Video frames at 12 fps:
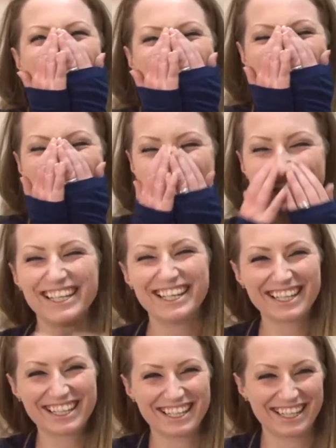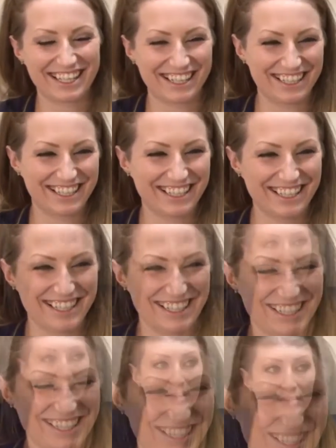It's a good feeling
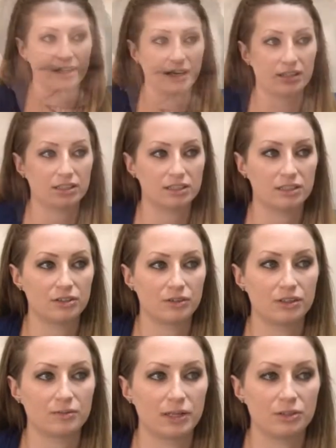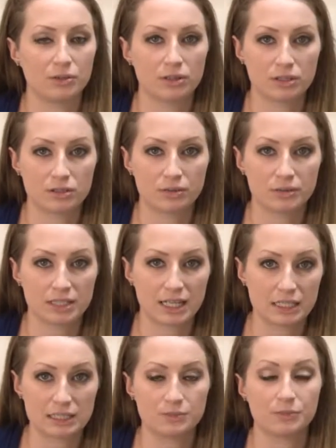to have that, to know that my daughter always
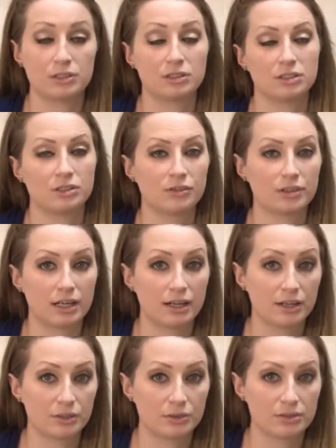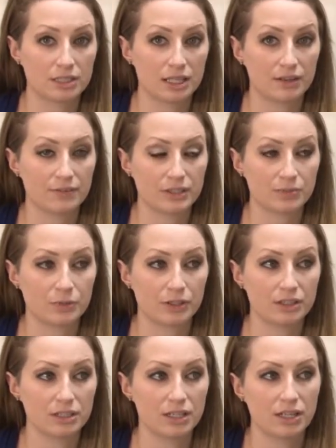has someone, to know that I always have someone.